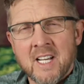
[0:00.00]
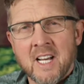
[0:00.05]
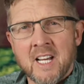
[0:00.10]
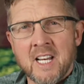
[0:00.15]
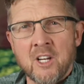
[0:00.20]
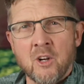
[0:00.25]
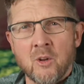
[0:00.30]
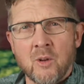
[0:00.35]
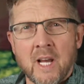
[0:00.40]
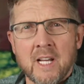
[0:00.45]

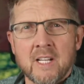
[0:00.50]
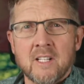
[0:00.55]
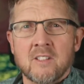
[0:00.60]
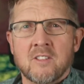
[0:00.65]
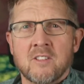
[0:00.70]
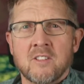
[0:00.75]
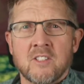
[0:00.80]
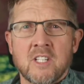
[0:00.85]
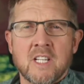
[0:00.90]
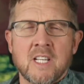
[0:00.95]
and I don't like
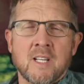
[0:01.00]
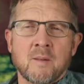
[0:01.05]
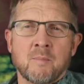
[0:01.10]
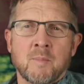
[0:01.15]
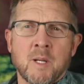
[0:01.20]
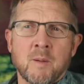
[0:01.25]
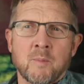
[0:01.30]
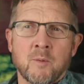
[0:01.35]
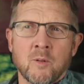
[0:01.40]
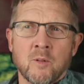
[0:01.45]
to see
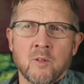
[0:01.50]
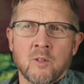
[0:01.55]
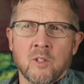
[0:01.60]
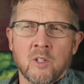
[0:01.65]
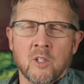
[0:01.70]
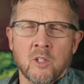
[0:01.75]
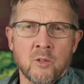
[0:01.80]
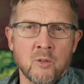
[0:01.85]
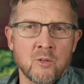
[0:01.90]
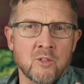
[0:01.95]

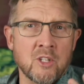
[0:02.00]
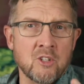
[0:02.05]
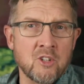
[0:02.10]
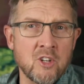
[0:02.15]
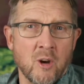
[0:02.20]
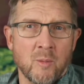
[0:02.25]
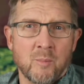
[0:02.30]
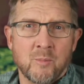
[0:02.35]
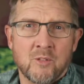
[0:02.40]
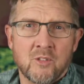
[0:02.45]
people lose their
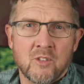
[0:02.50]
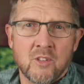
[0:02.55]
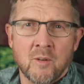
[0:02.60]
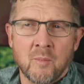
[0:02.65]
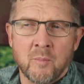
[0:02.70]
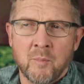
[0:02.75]
jobs.